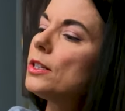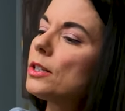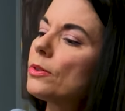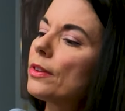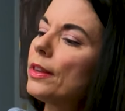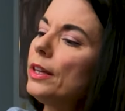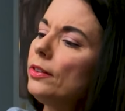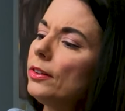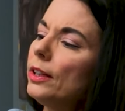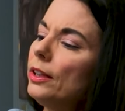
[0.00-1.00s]
So
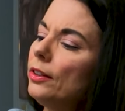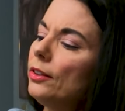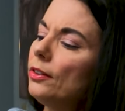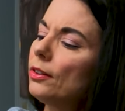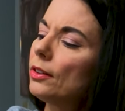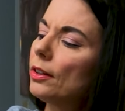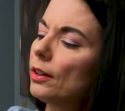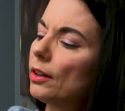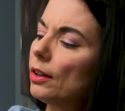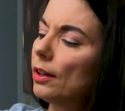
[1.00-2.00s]
this is
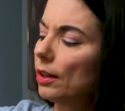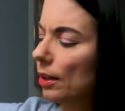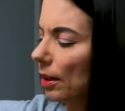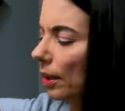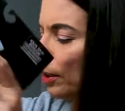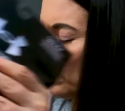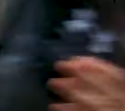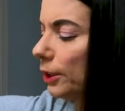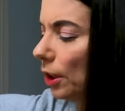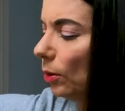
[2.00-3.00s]
an
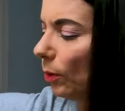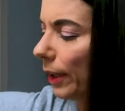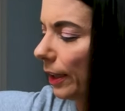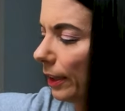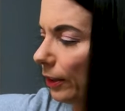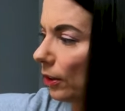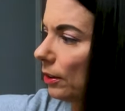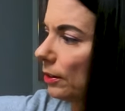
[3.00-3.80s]
original one here.